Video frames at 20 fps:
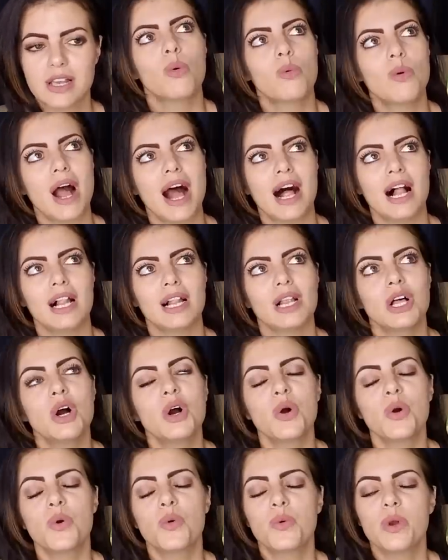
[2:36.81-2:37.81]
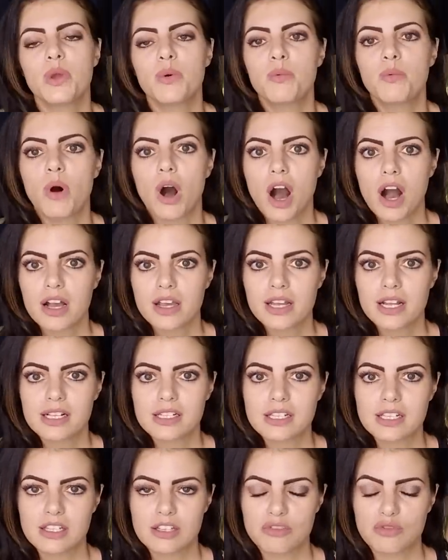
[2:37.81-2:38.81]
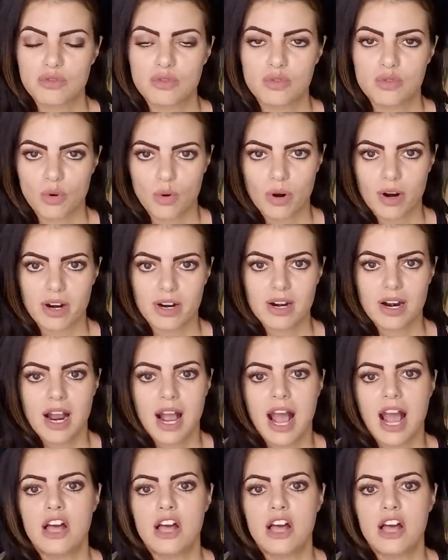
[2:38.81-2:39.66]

Well, we walk into the store